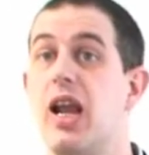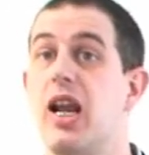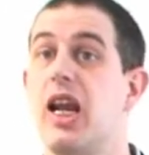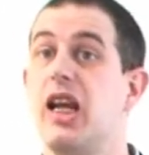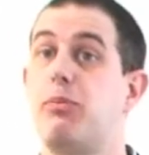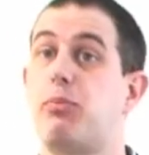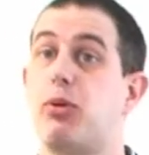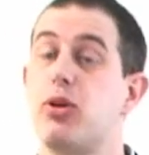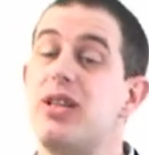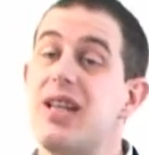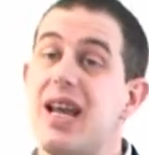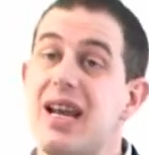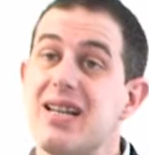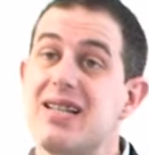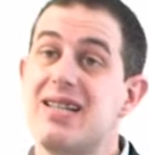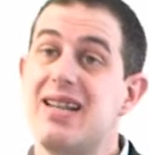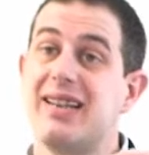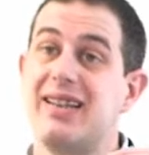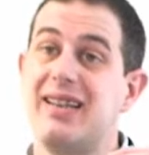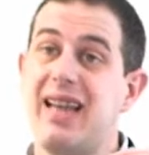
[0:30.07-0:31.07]
It
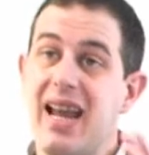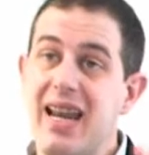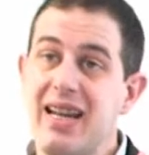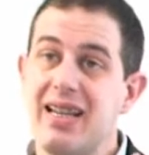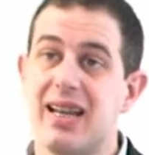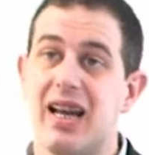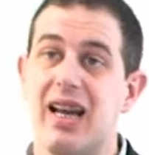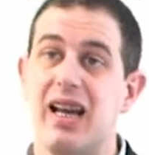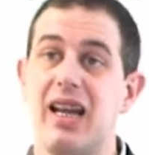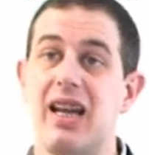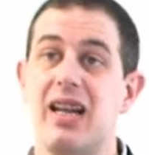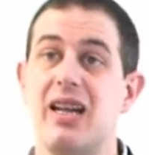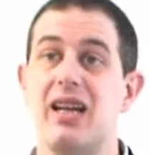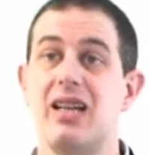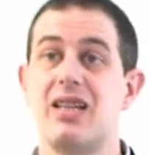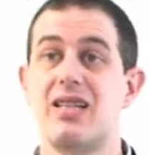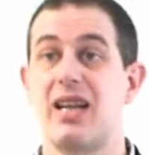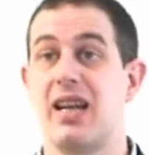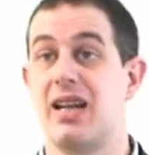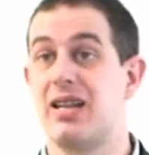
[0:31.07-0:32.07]
protects the data in
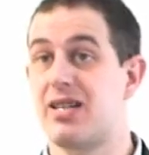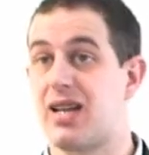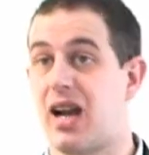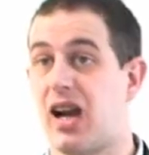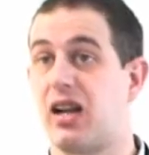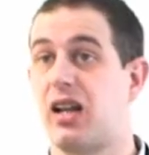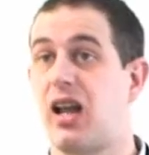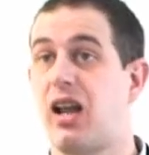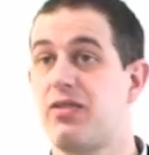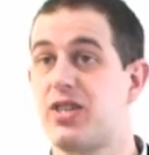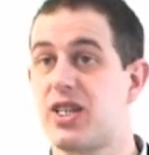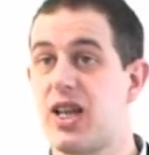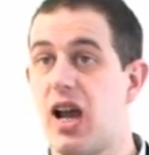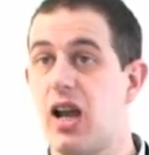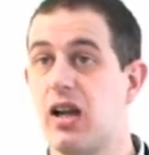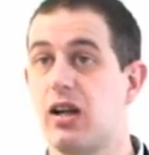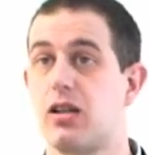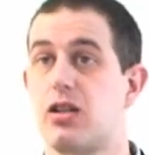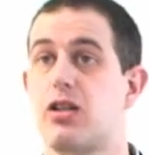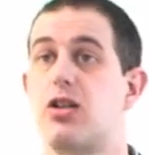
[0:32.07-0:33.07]
its entire life
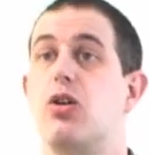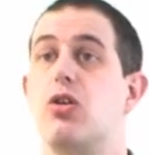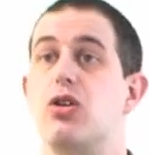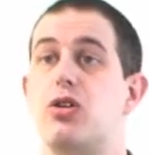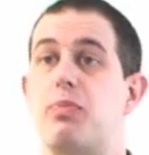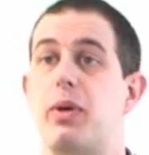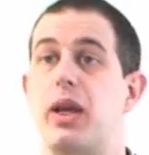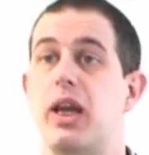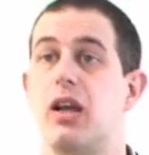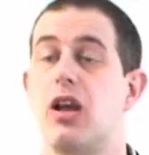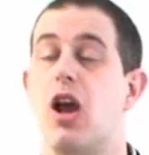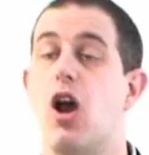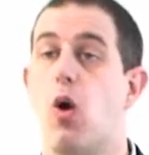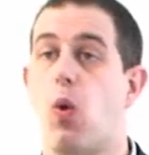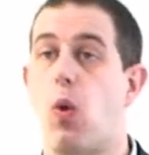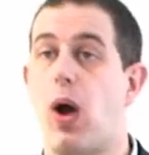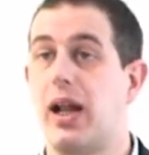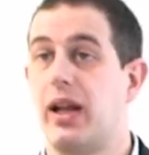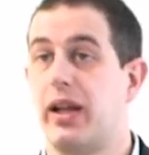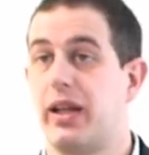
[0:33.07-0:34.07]
cycle, so to speak,
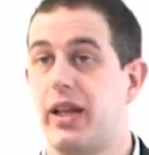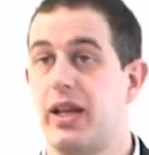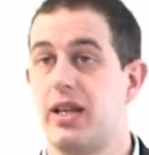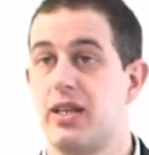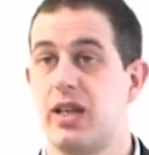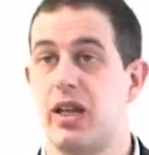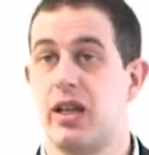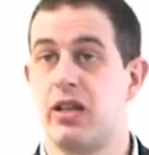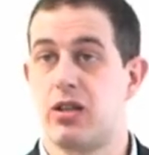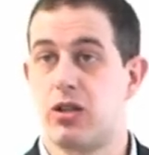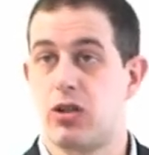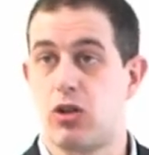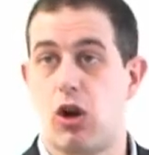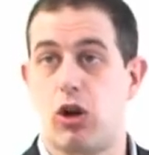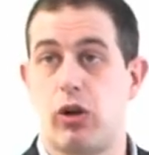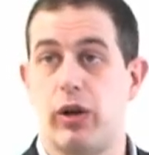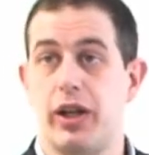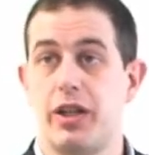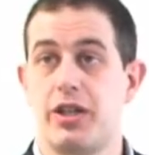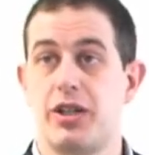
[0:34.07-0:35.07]
while it is in
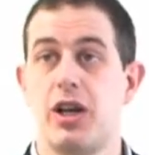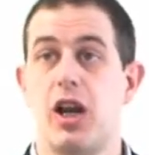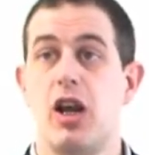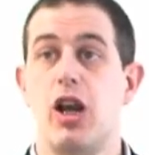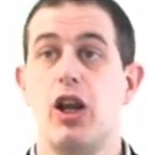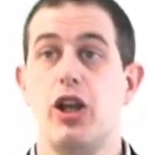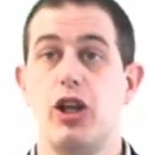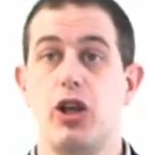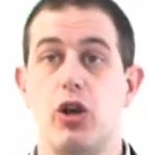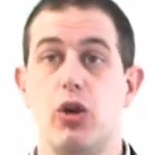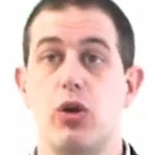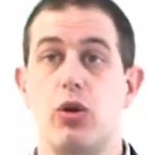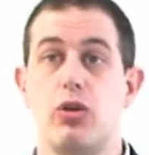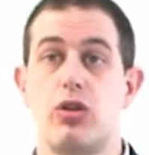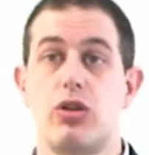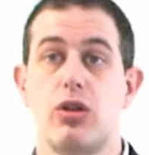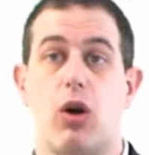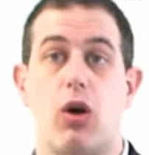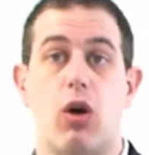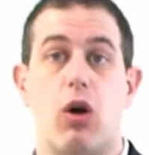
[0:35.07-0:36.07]
storage,
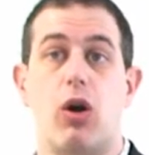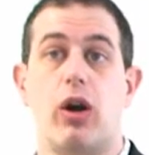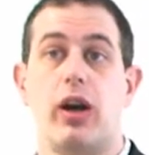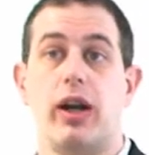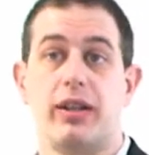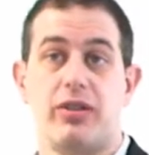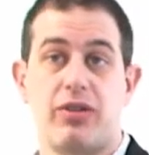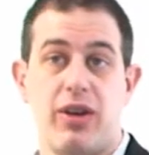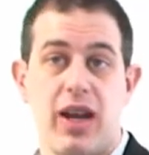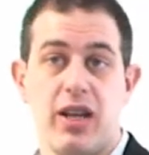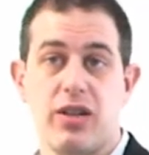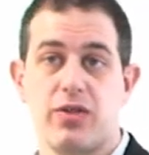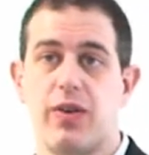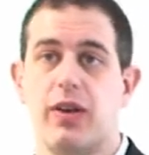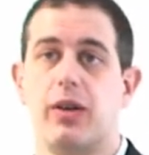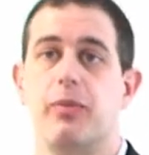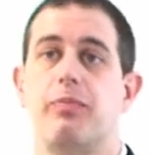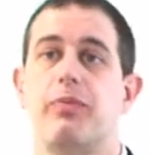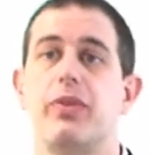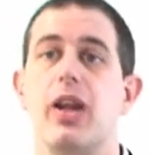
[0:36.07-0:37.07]
use, or
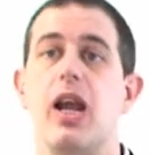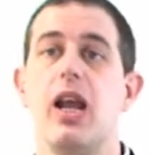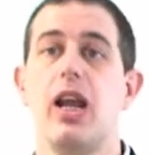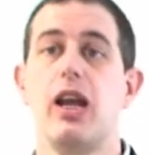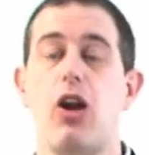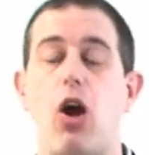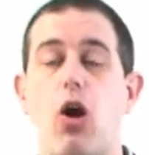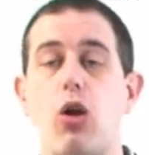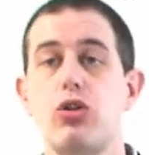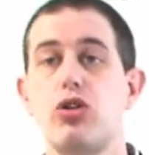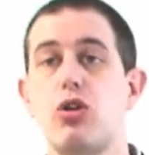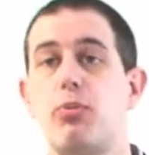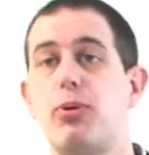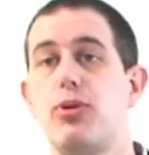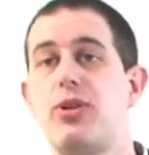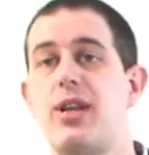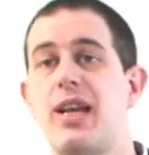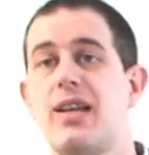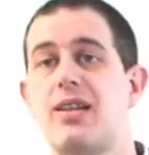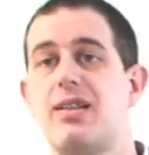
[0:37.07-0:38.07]
transfer. It also
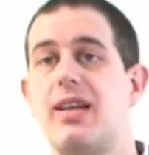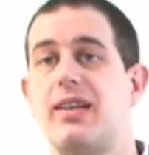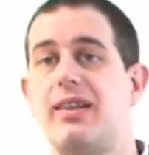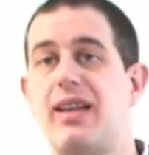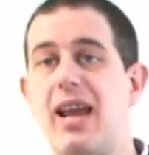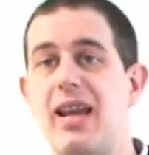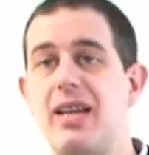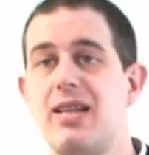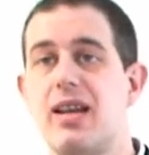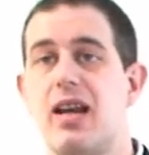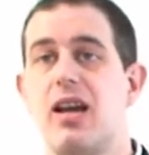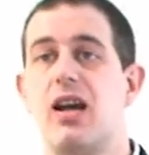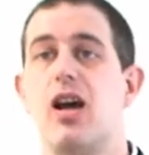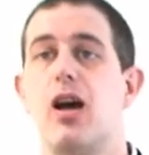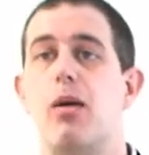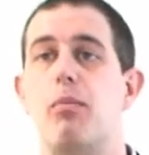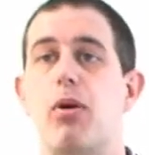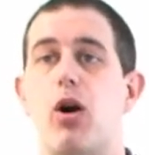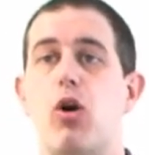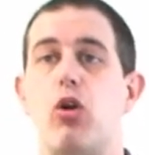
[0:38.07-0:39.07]
protects the data
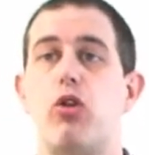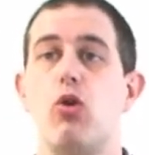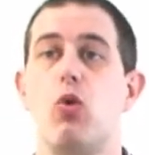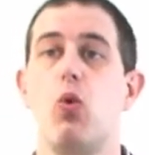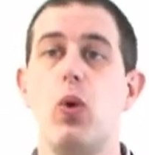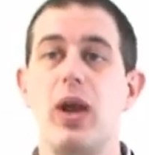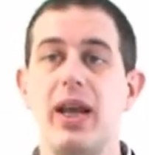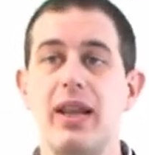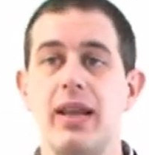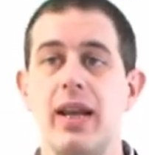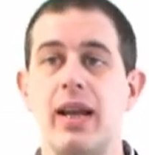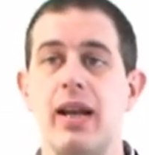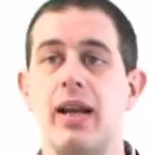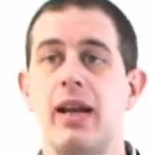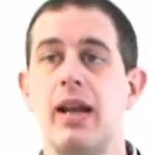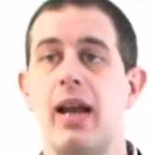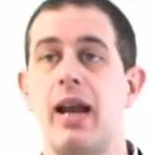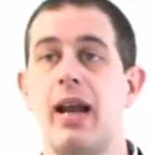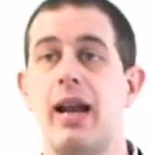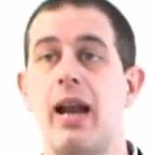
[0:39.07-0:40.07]
both
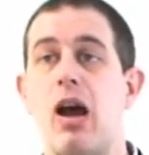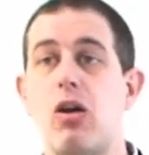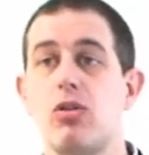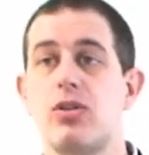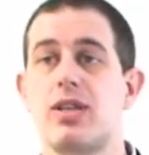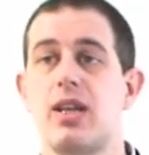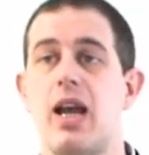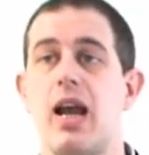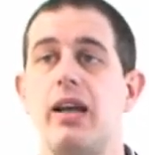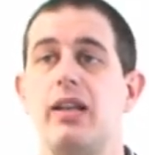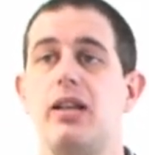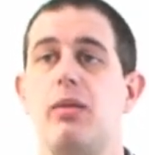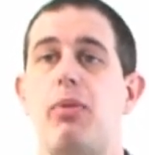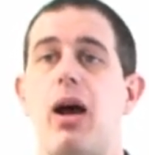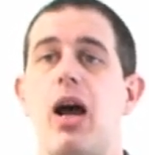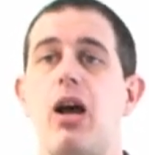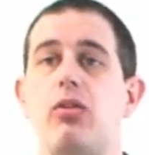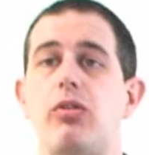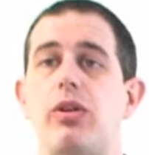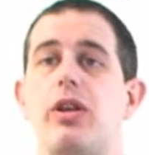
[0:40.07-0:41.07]
within and outside the
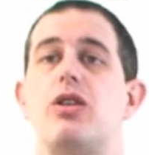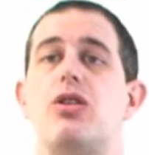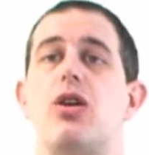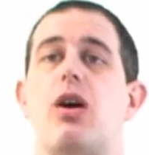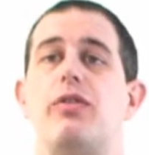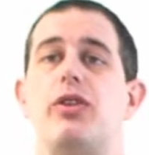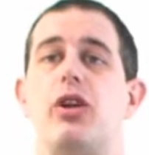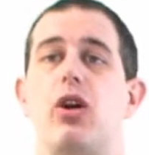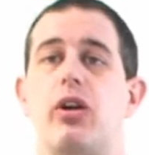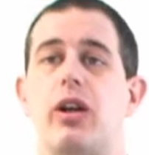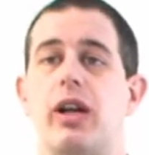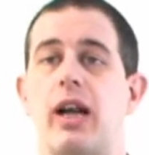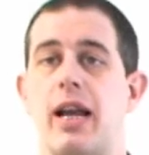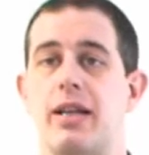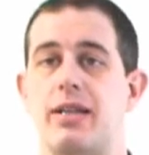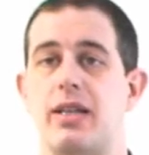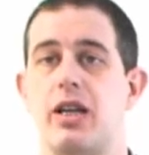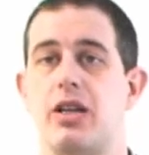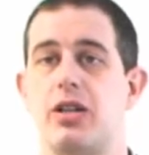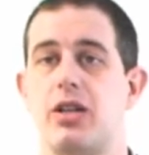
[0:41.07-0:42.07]
boundaries of the
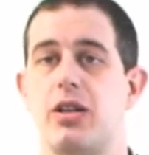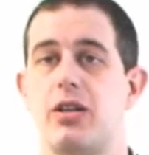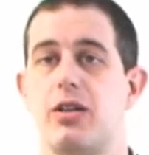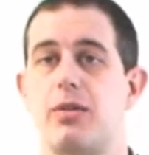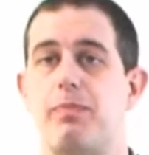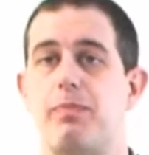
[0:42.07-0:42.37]
organizations.